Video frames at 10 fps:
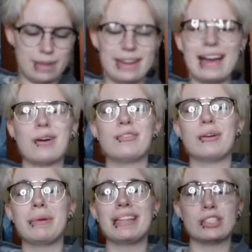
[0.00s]
now
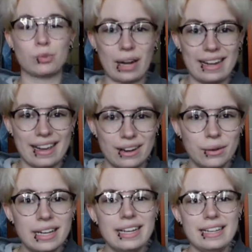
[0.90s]
filming this right
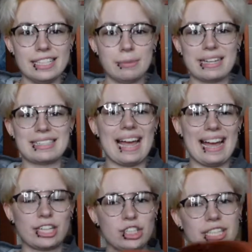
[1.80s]
now is because I
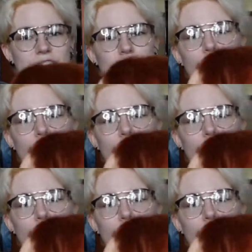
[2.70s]
actually need to